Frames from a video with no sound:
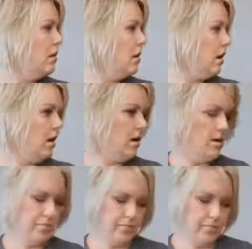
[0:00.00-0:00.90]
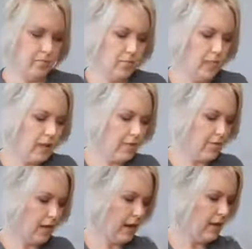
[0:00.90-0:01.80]
Not a
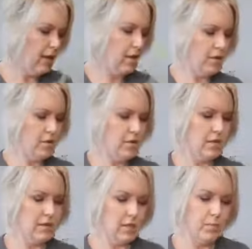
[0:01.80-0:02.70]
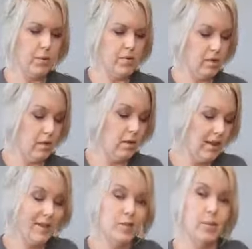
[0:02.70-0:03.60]
variety of colors because it's supposed to look
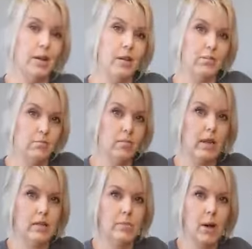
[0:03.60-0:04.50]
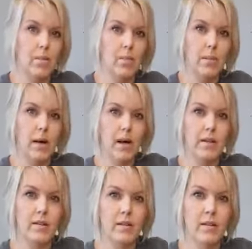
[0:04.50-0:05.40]
like a twig. That's probably why.
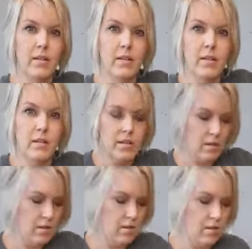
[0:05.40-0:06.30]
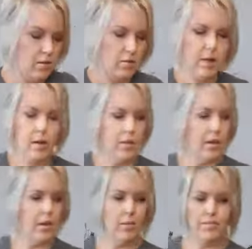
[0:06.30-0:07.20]
So here we
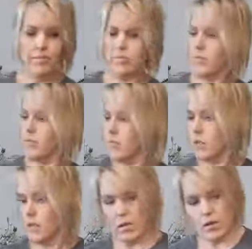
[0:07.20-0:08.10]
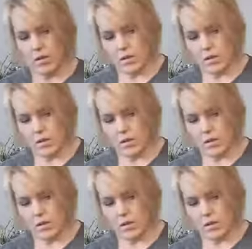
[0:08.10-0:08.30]
go. I